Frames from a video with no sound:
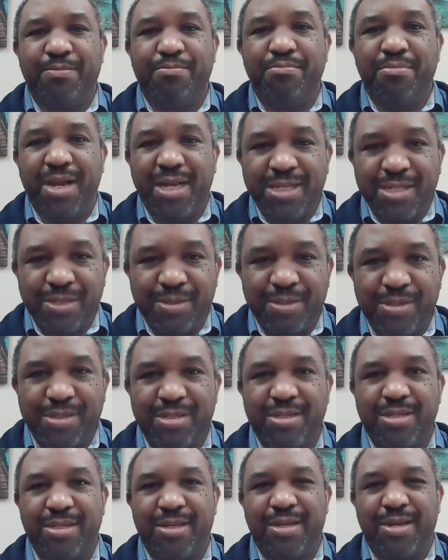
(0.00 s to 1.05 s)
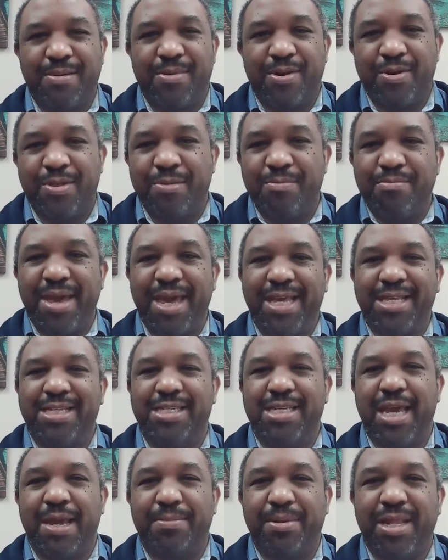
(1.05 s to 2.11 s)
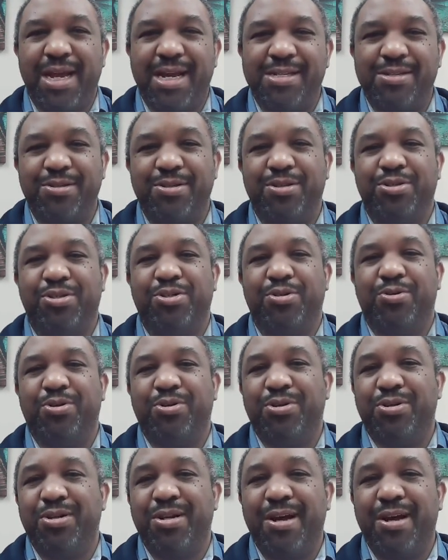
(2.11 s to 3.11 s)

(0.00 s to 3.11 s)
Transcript: muscles are the main stabilizers of the shoulder.